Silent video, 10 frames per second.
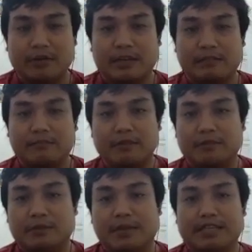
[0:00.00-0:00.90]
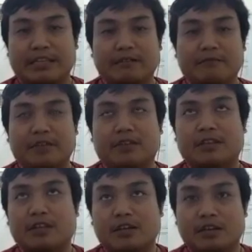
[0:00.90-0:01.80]
will be matching with
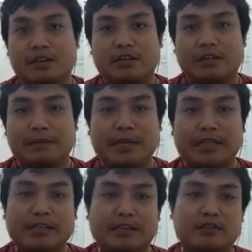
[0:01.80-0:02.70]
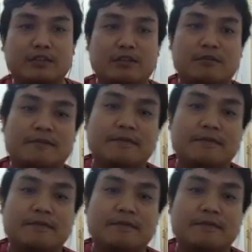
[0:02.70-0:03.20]
the dimension of